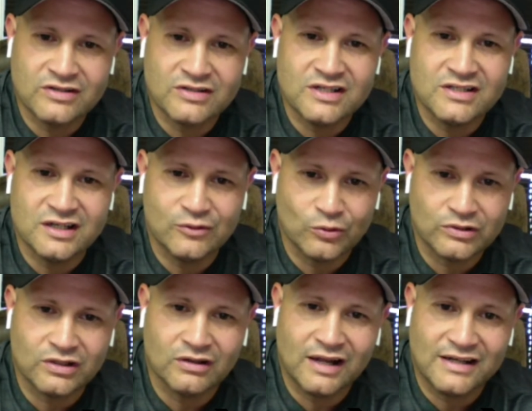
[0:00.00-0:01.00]
the season at North
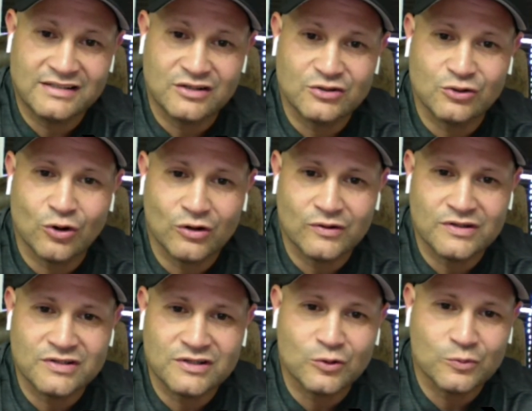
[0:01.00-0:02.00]
Carolina as their starter at the
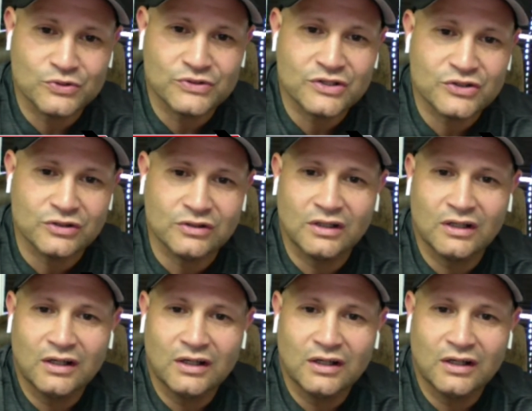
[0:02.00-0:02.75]
center position.